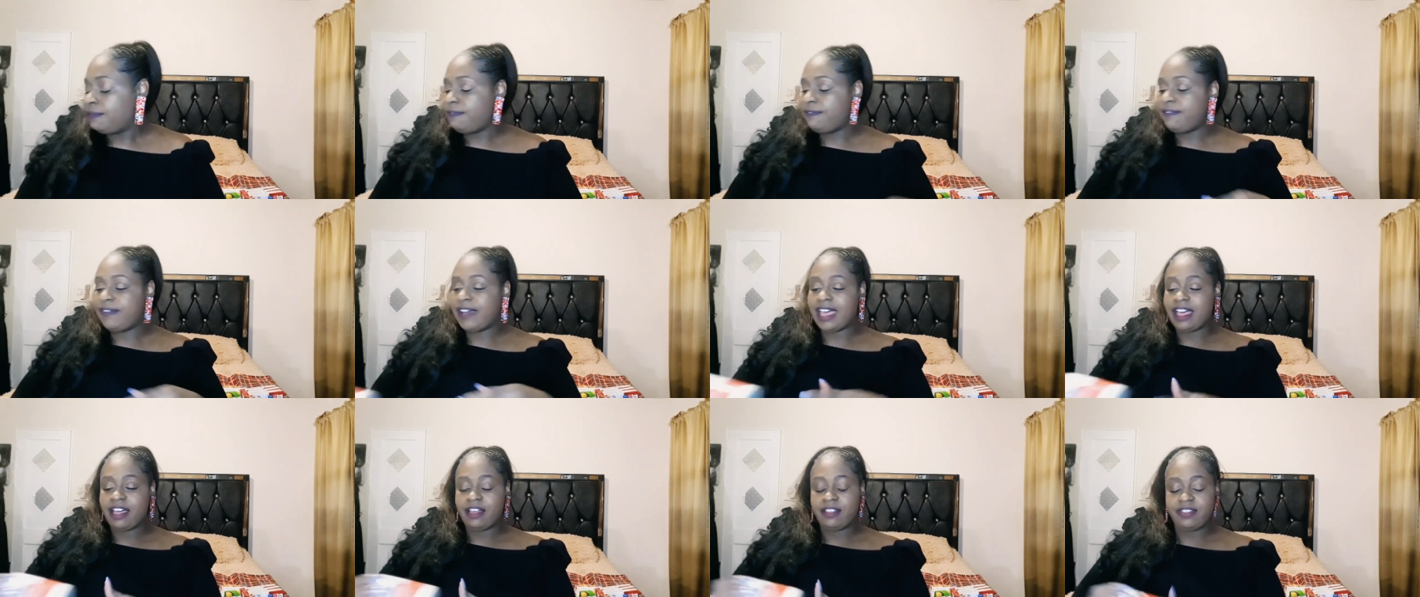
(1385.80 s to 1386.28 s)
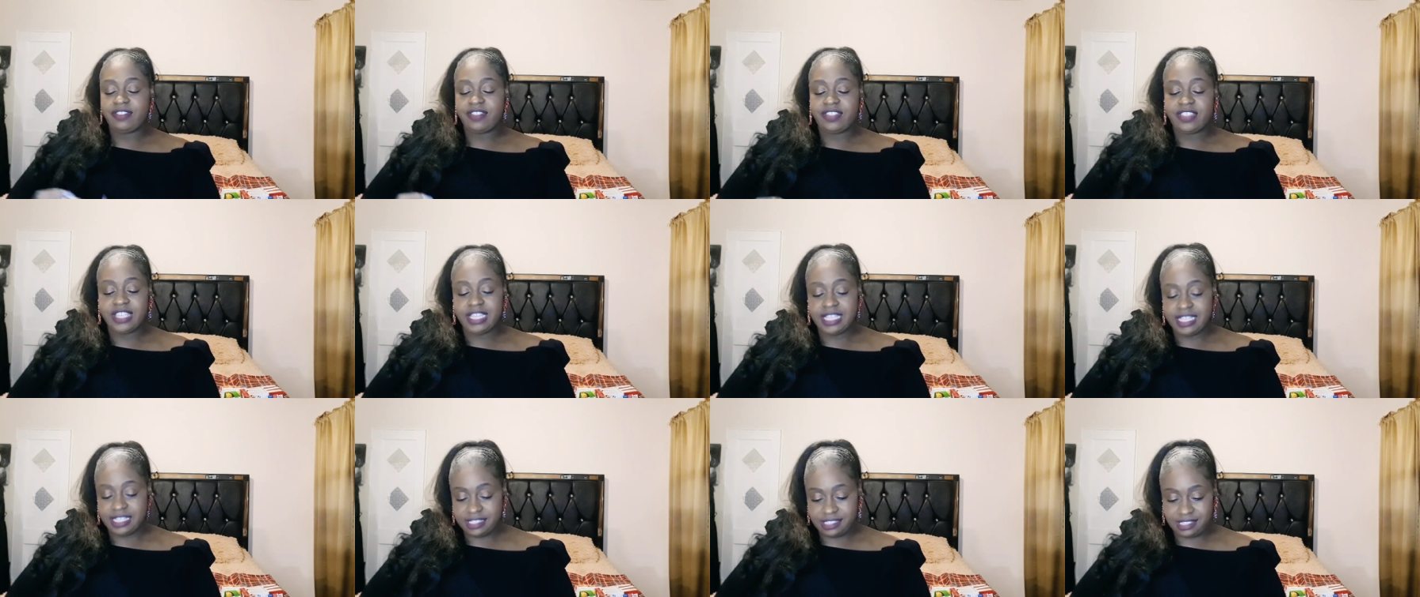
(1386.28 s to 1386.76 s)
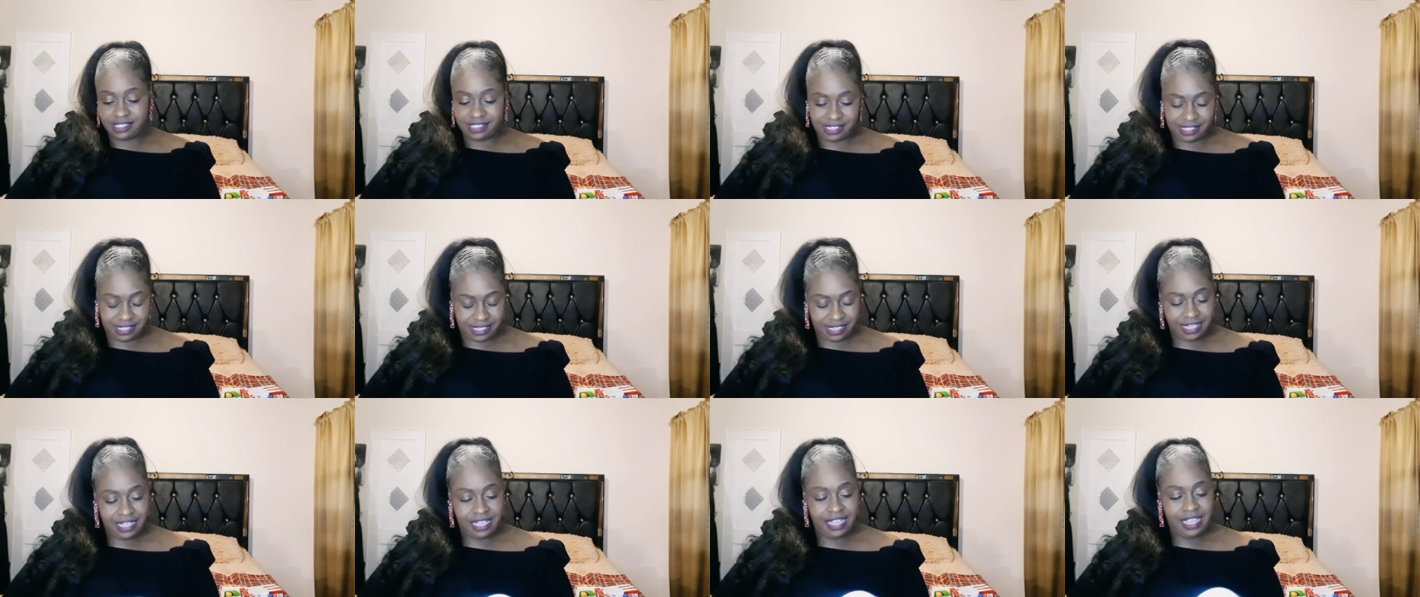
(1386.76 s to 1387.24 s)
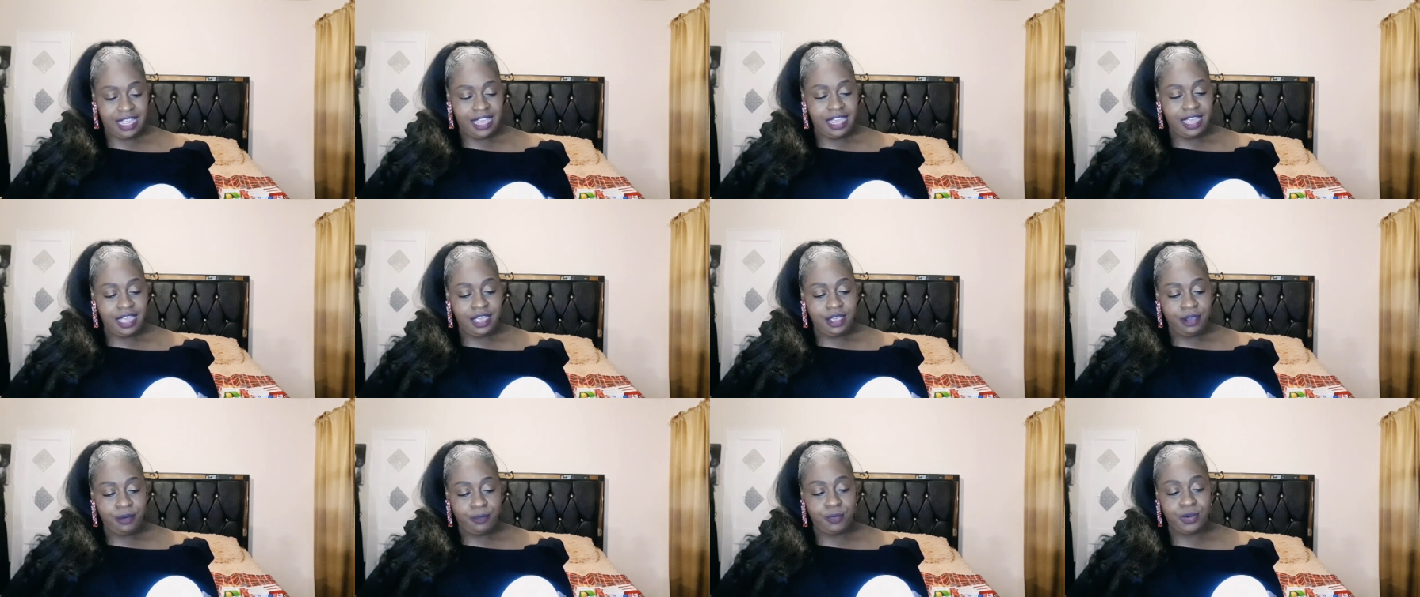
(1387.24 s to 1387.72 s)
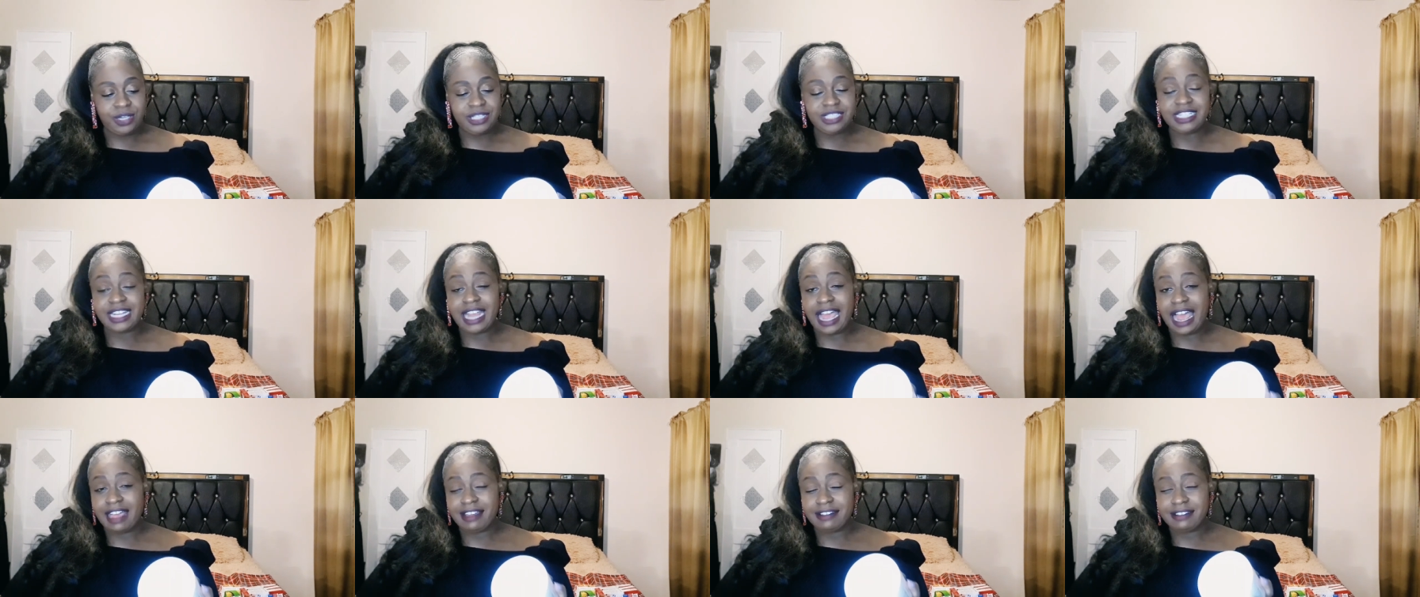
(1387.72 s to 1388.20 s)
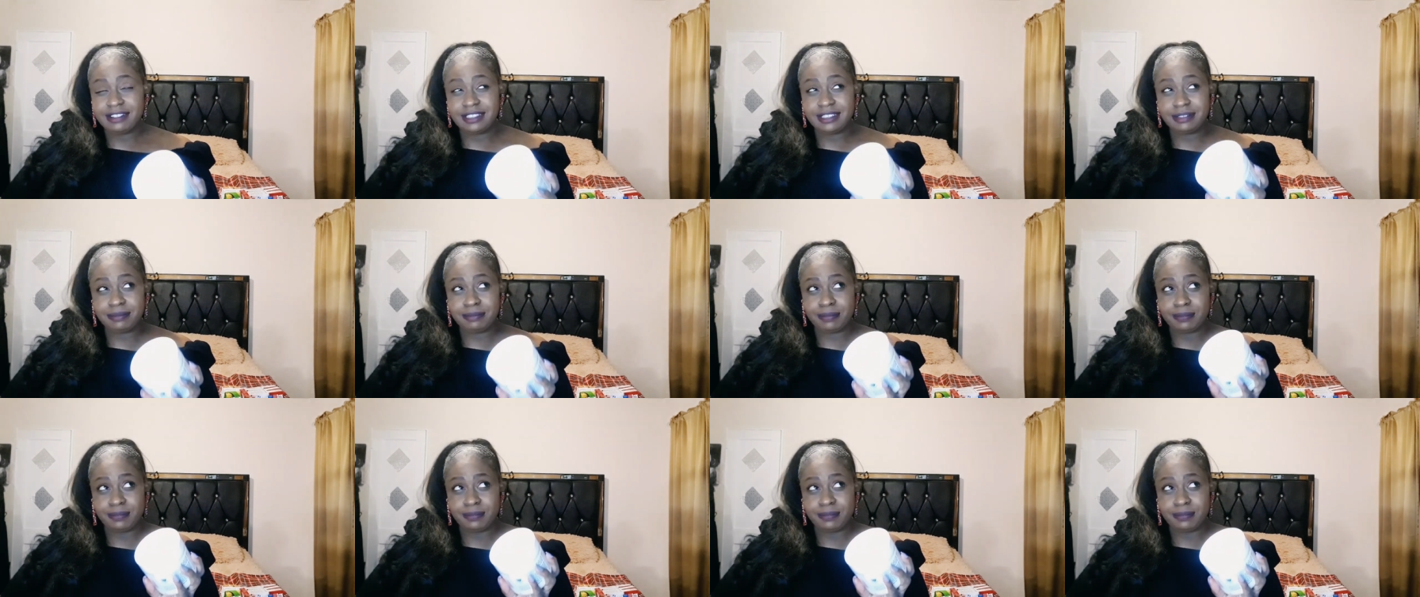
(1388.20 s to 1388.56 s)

found this, which I,